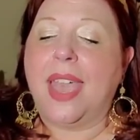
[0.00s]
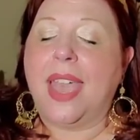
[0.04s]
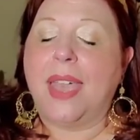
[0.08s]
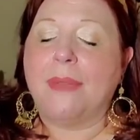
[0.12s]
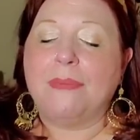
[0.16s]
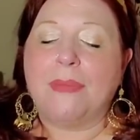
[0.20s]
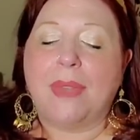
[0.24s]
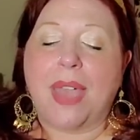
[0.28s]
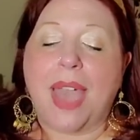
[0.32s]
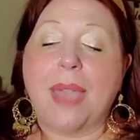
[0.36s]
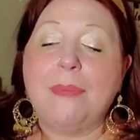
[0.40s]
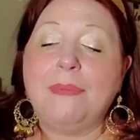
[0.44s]

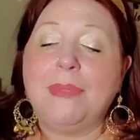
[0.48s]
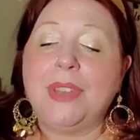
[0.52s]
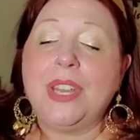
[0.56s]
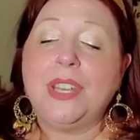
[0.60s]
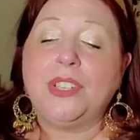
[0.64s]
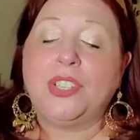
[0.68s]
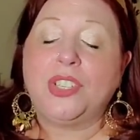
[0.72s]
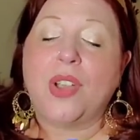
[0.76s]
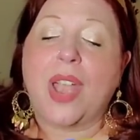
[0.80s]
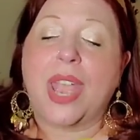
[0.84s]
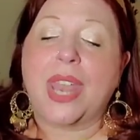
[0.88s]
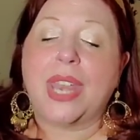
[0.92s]
I'm, I'm going
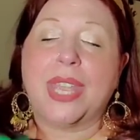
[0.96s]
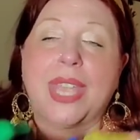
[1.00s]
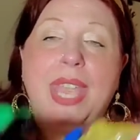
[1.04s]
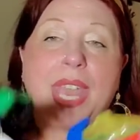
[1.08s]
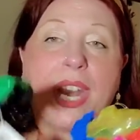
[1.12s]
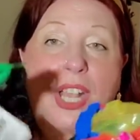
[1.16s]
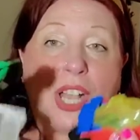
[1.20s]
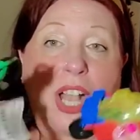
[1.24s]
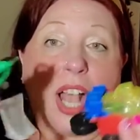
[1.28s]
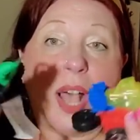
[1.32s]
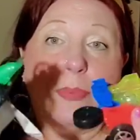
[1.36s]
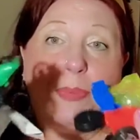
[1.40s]
to try to
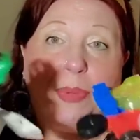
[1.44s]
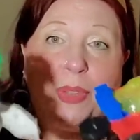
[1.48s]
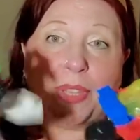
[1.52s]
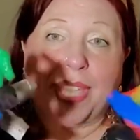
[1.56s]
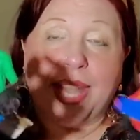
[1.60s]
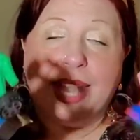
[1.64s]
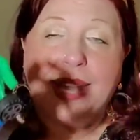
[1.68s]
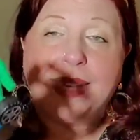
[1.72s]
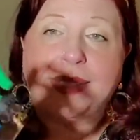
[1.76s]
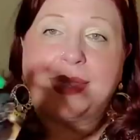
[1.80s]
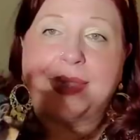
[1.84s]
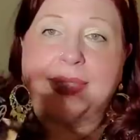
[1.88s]
get a couple
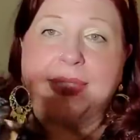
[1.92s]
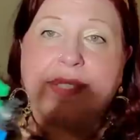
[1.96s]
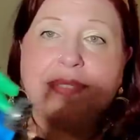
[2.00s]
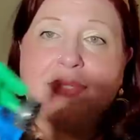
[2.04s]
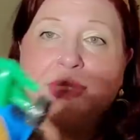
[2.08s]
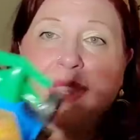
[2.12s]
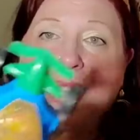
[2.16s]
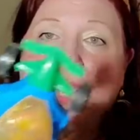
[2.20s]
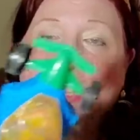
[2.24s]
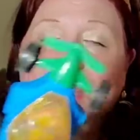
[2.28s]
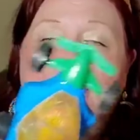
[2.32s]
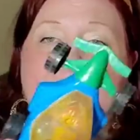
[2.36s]
cases
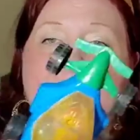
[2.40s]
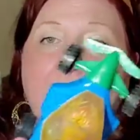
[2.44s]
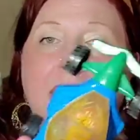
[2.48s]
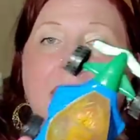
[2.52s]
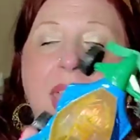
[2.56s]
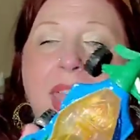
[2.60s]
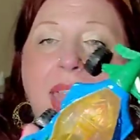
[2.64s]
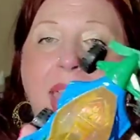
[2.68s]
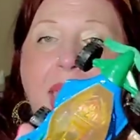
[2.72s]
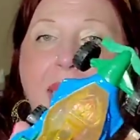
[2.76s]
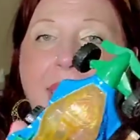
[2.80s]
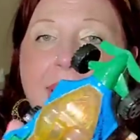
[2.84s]
of these
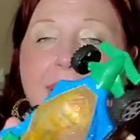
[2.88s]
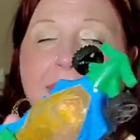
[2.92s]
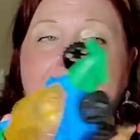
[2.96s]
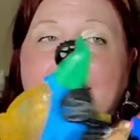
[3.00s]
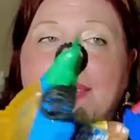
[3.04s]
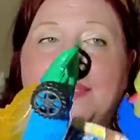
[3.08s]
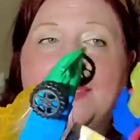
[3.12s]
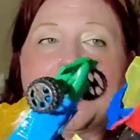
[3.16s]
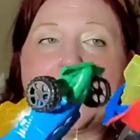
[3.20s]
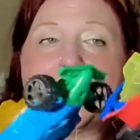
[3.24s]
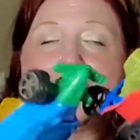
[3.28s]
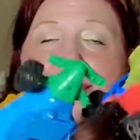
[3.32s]
and
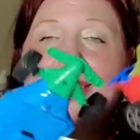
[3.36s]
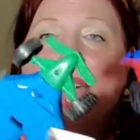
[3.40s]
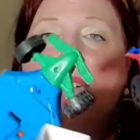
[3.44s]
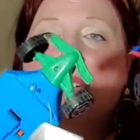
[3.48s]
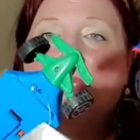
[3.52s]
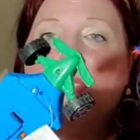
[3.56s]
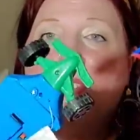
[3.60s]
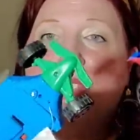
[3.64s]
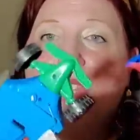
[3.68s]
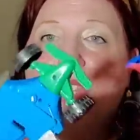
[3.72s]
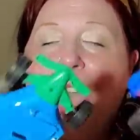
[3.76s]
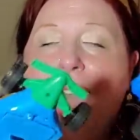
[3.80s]
give these
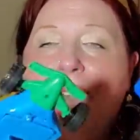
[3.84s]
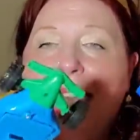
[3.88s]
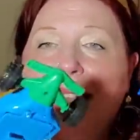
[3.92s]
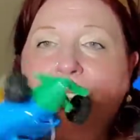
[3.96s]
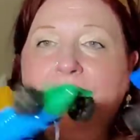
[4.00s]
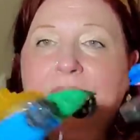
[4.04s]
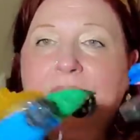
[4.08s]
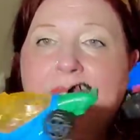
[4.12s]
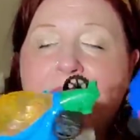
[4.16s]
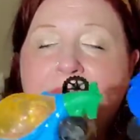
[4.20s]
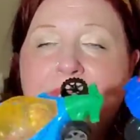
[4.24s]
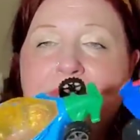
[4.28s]
out for the
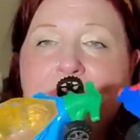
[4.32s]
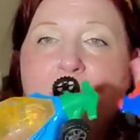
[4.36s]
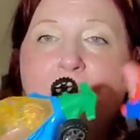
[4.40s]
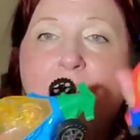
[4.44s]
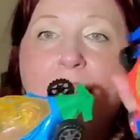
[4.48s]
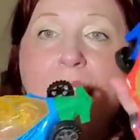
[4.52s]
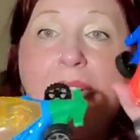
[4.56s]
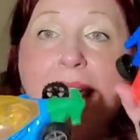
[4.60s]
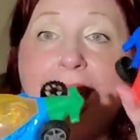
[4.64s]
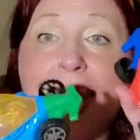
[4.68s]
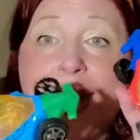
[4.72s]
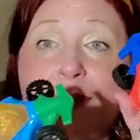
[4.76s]
holidays.
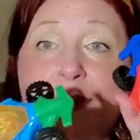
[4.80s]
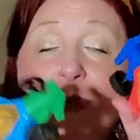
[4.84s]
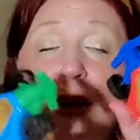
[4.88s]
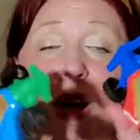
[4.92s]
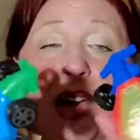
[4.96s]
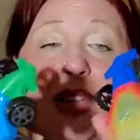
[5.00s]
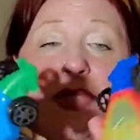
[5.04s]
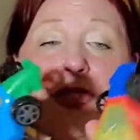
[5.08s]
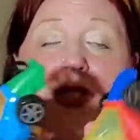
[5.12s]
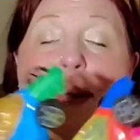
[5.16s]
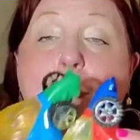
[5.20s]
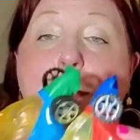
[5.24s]
So I am
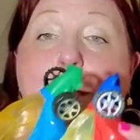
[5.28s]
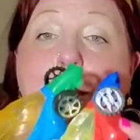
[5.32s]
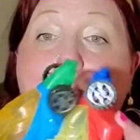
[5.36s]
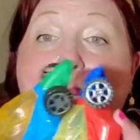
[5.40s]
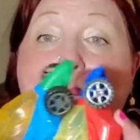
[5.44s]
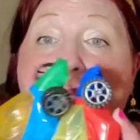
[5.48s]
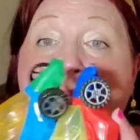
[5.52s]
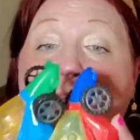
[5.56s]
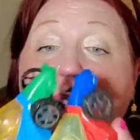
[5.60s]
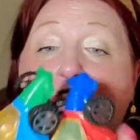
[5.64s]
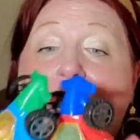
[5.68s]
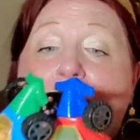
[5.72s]
on the
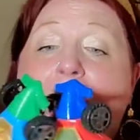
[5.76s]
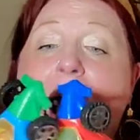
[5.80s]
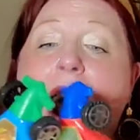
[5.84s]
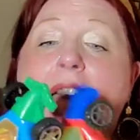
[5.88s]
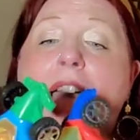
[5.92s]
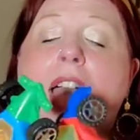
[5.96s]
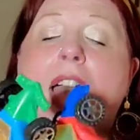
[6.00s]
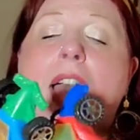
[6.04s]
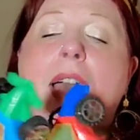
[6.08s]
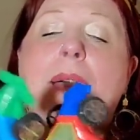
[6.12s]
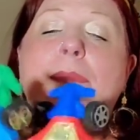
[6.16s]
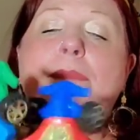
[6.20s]
mega,
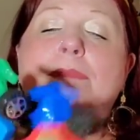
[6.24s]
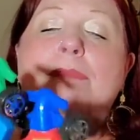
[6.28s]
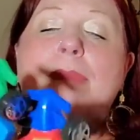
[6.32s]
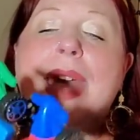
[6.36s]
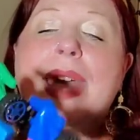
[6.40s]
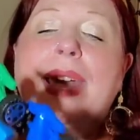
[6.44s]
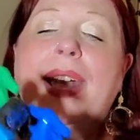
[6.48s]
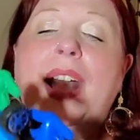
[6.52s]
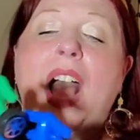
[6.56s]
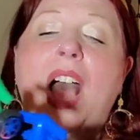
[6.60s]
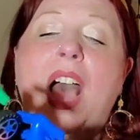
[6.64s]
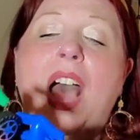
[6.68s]

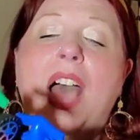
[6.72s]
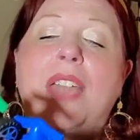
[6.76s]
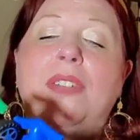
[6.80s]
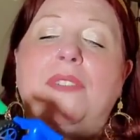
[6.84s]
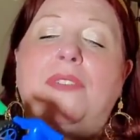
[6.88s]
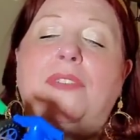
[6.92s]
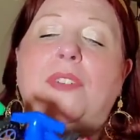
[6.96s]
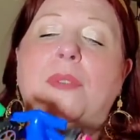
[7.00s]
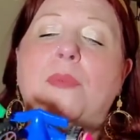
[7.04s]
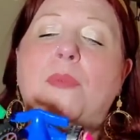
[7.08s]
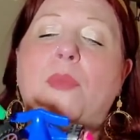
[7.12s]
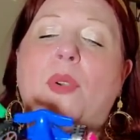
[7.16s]
mega
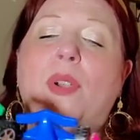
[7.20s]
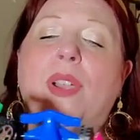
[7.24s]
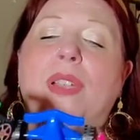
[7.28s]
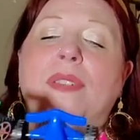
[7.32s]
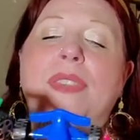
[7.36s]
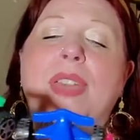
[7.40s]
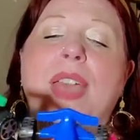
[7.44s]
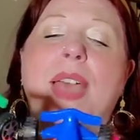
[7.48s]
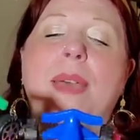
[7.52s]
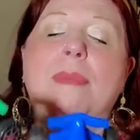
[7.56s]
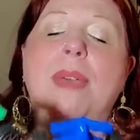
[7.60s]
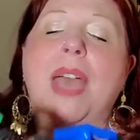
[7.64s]
hunt for more
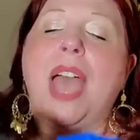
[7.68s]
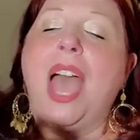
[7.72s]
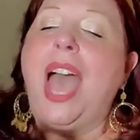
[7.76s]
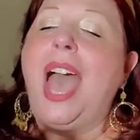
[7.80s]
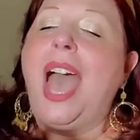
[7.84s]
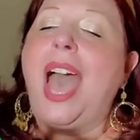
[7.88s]
of them.